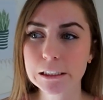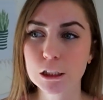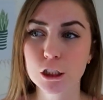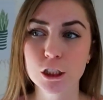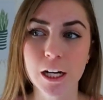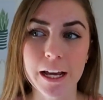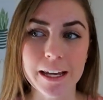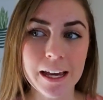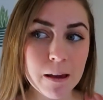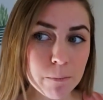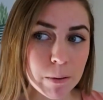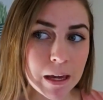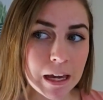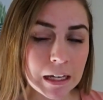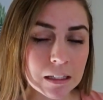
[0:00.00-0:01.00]
should I
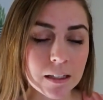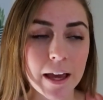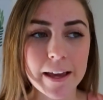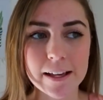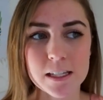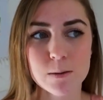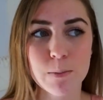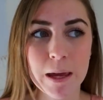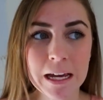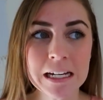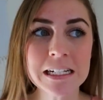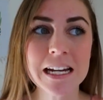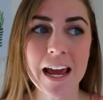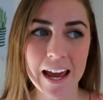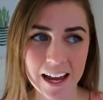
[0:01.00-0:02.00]
get pink? Like, is
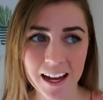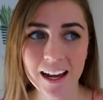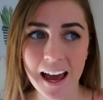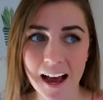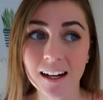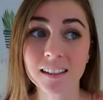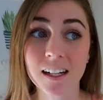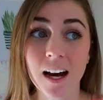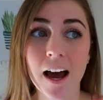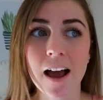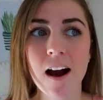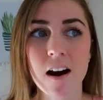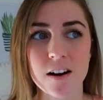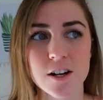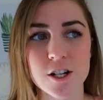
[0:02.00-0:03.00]
pink and cacti
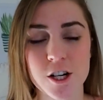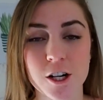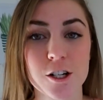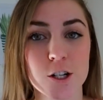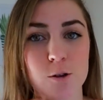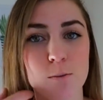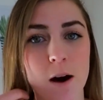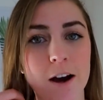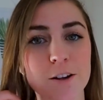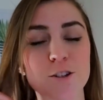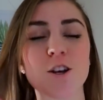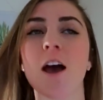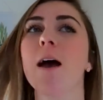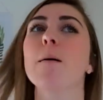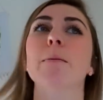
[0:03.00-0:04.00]
on a shirt too
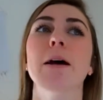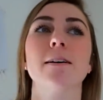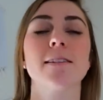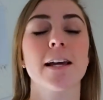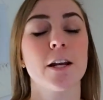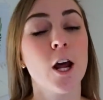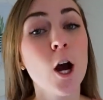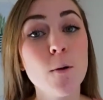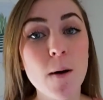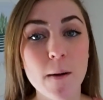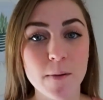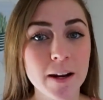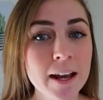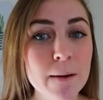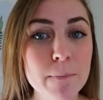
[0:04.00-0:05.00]
much? But I was like, nope, I'm
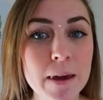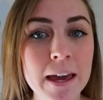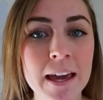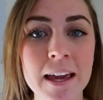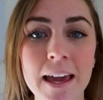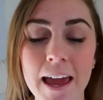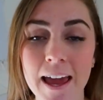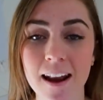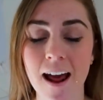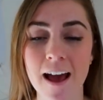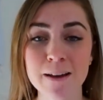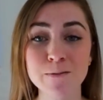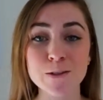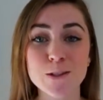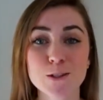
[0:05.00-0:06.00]
gonna get pink, and
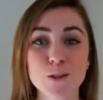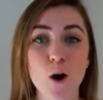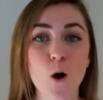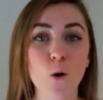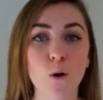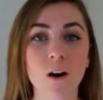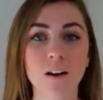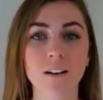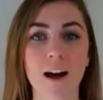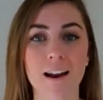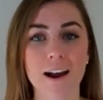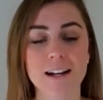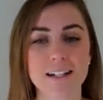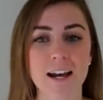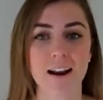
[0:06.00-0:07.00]
I am so glad
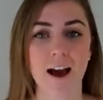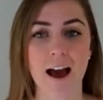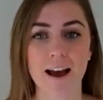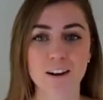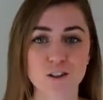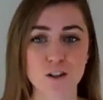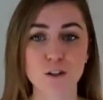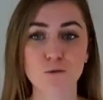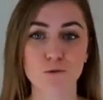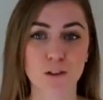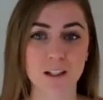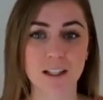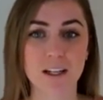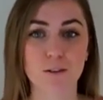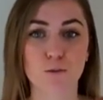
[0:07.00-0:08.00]
I did. I actually
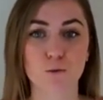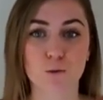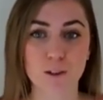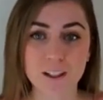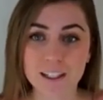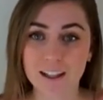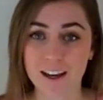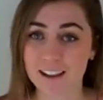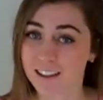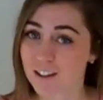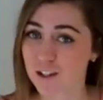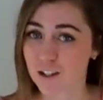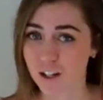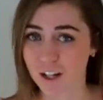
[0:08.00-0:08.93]
really, really like this